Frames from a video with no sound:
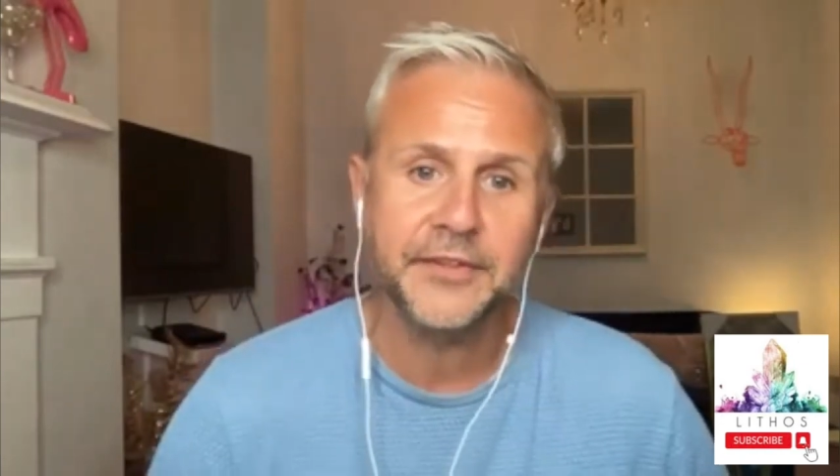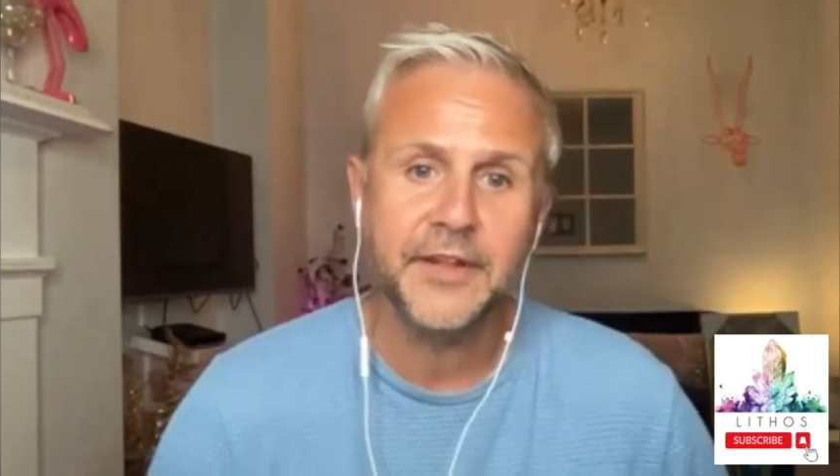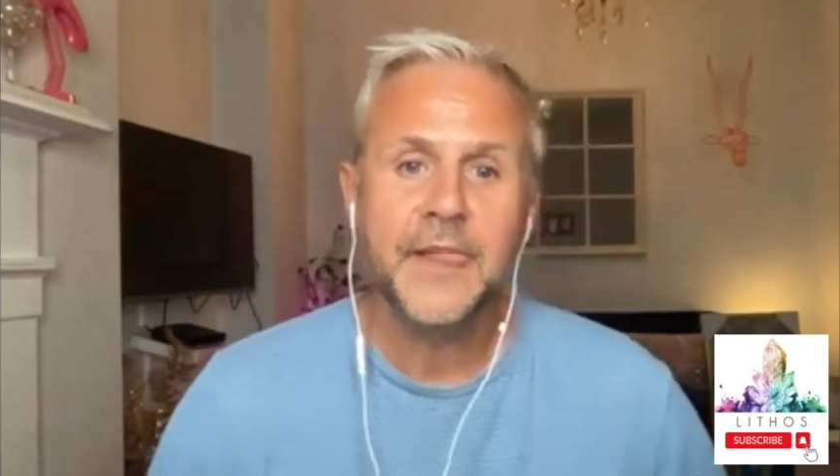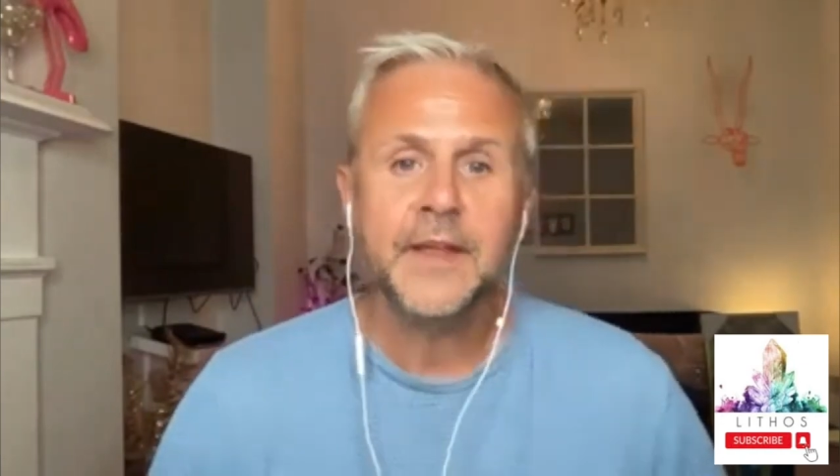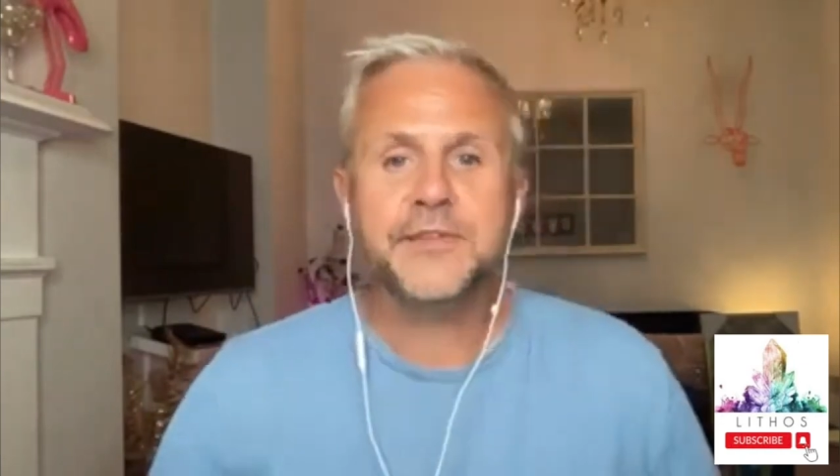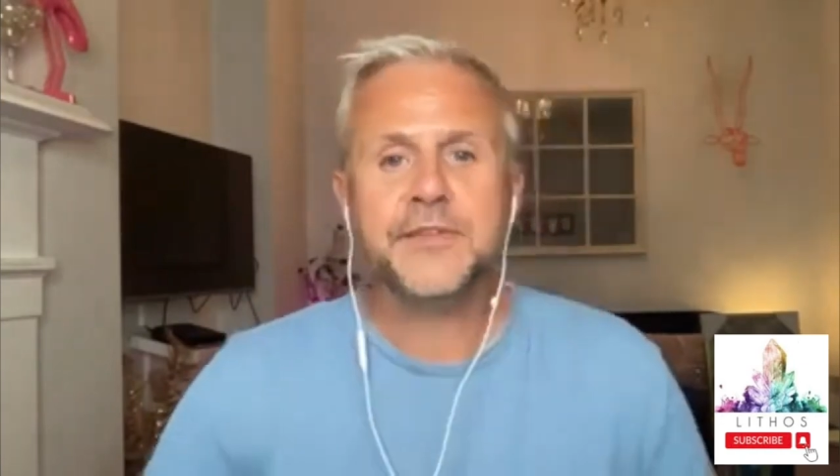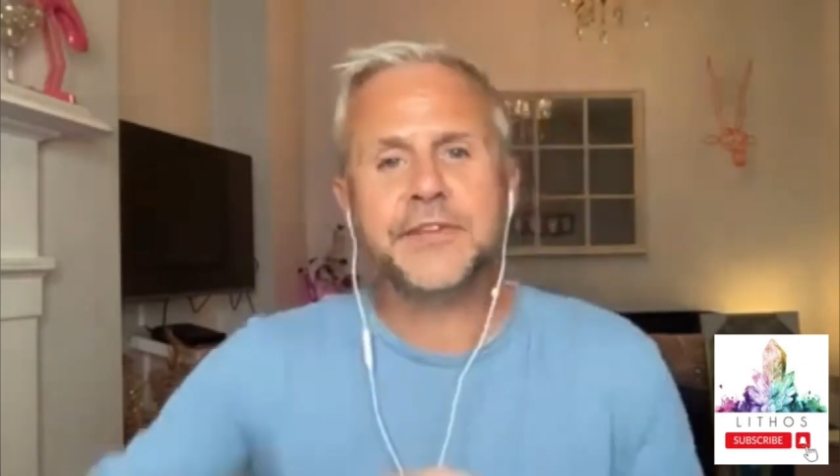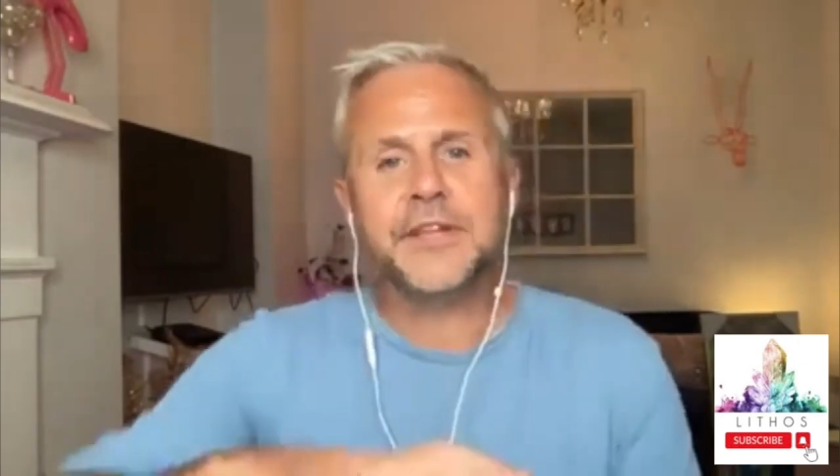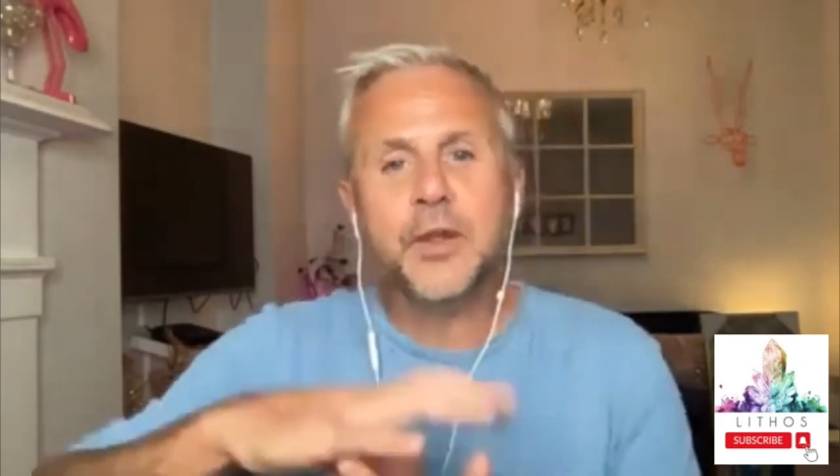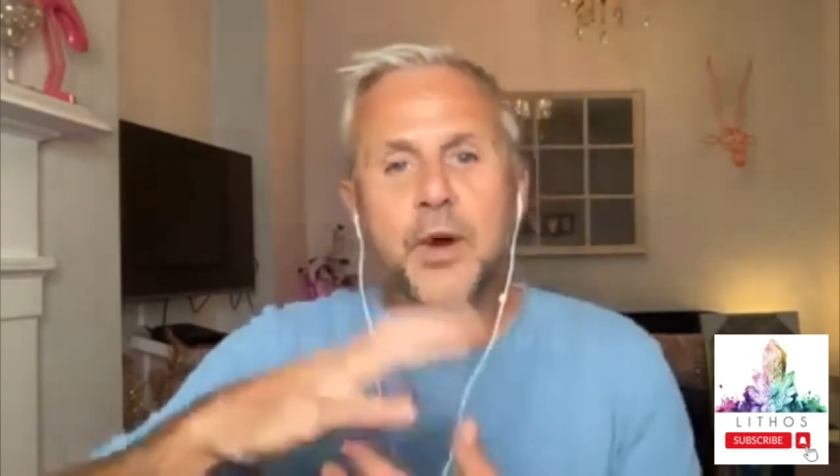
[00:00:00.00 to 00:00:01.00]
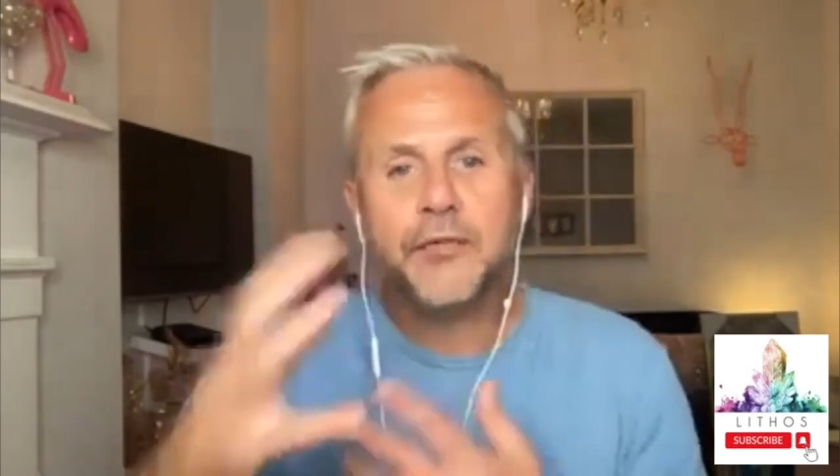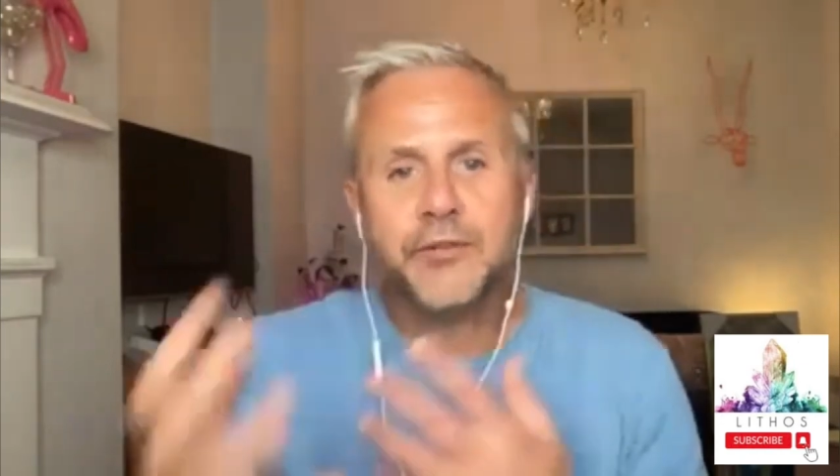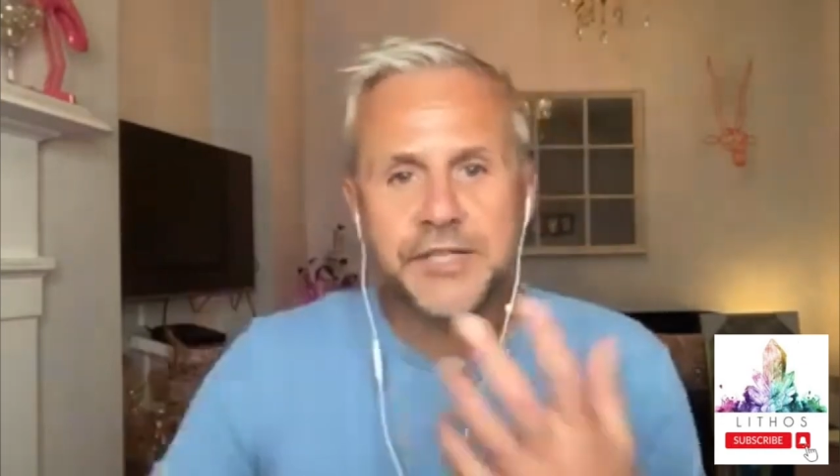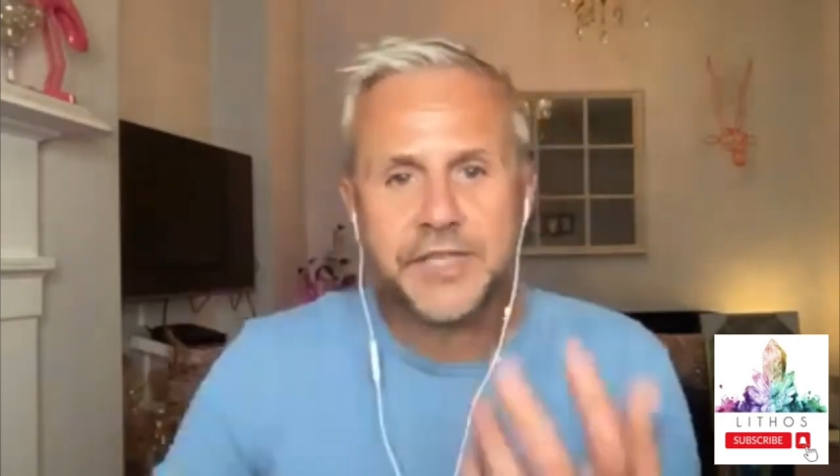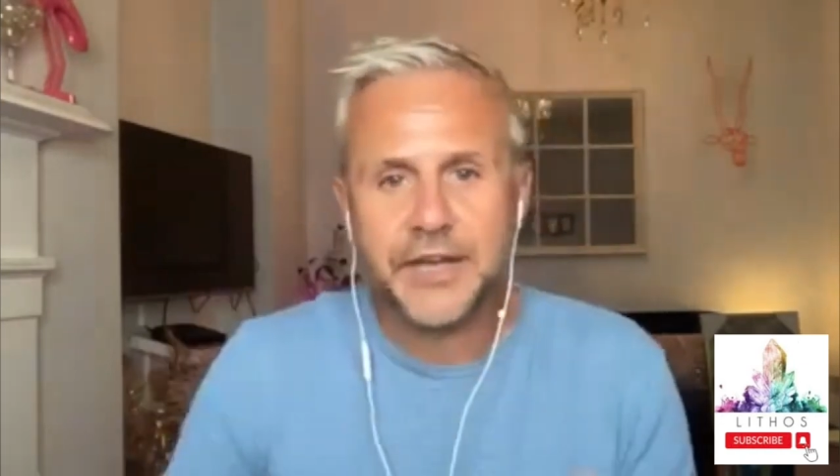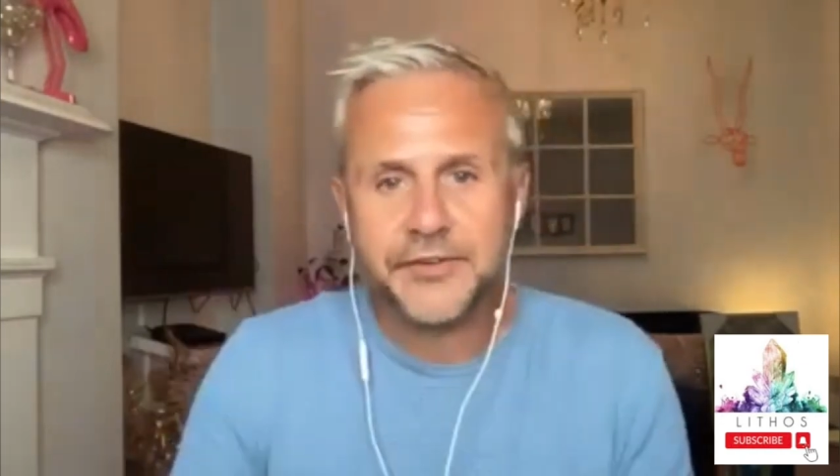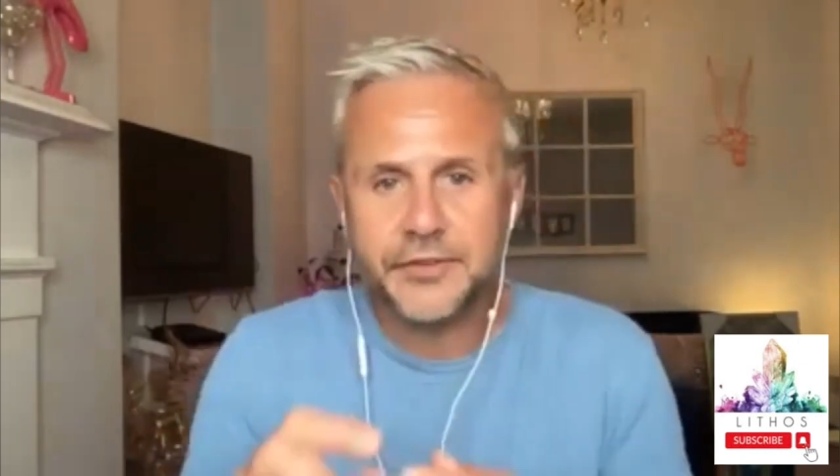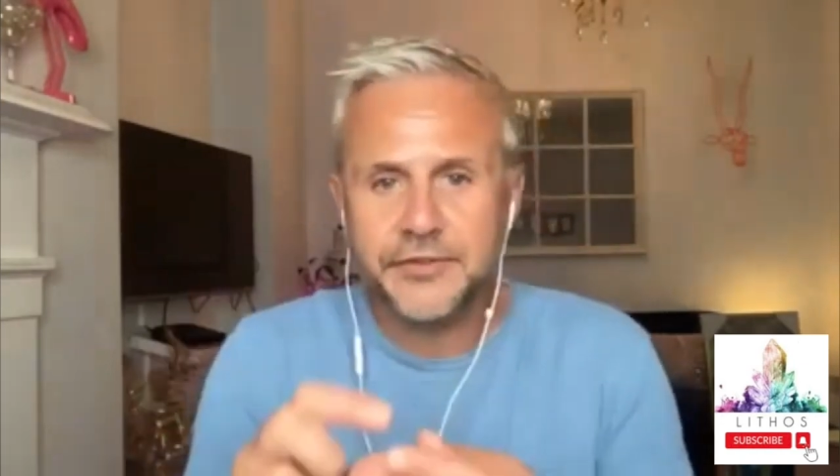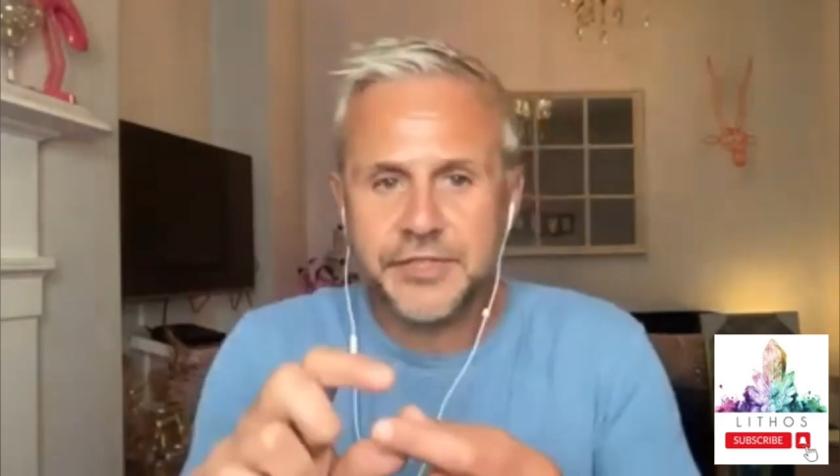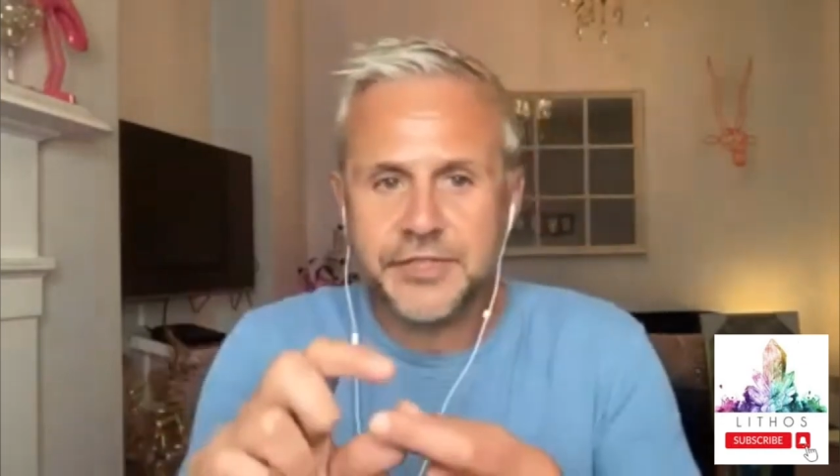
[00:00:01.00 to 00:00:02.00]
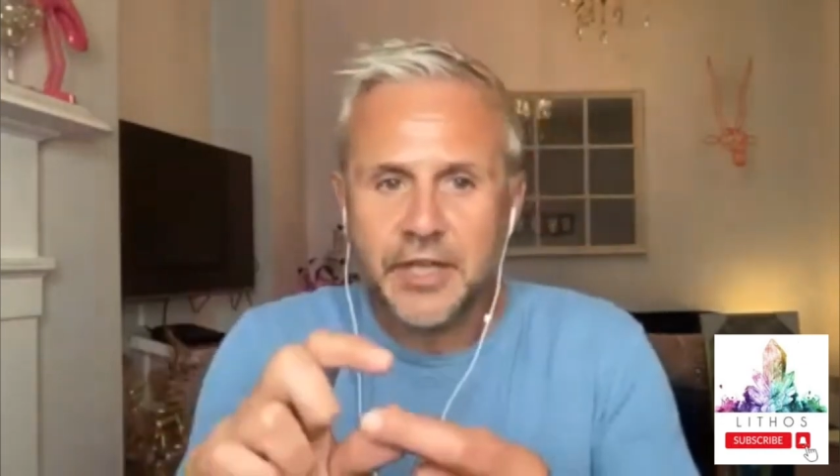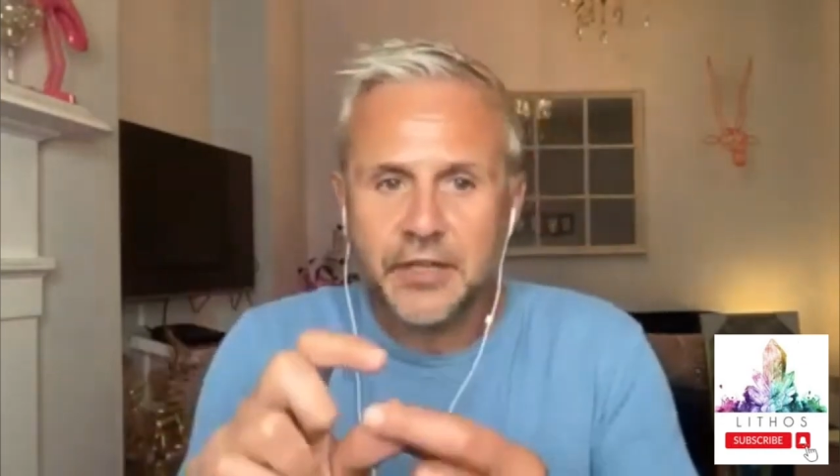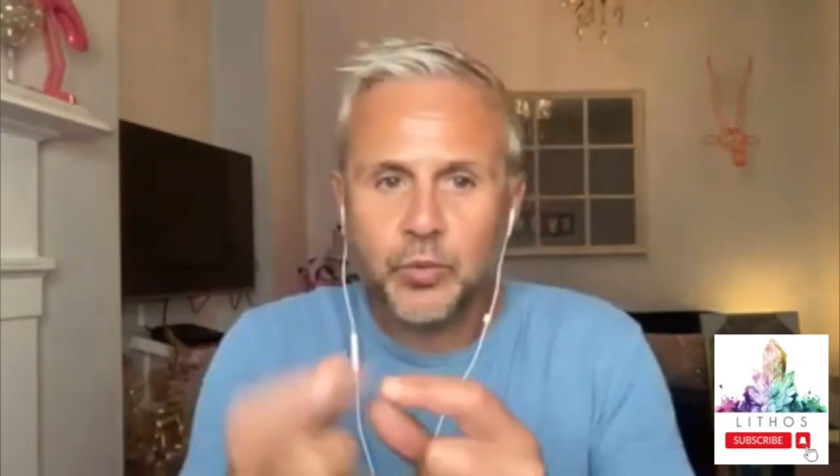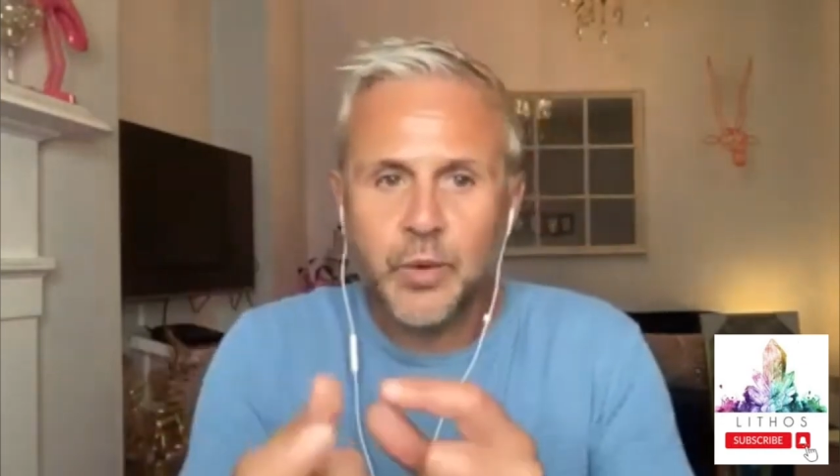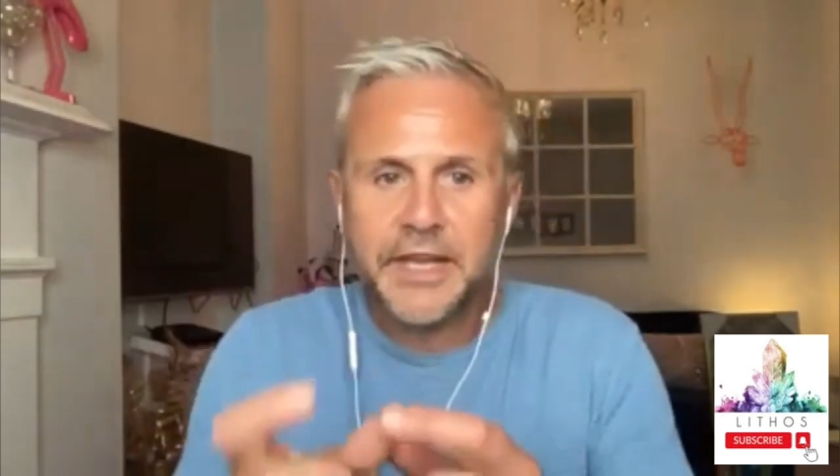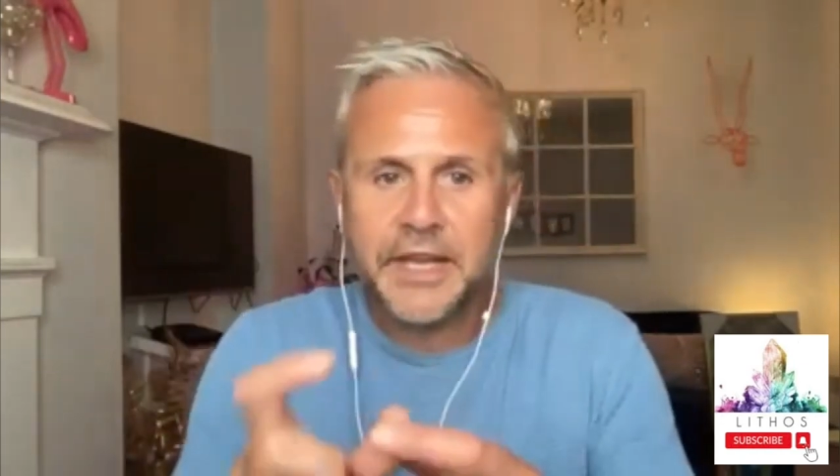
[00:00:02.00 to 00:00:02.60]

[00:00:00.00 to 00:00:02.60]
So there's a lot of research on just tweaking,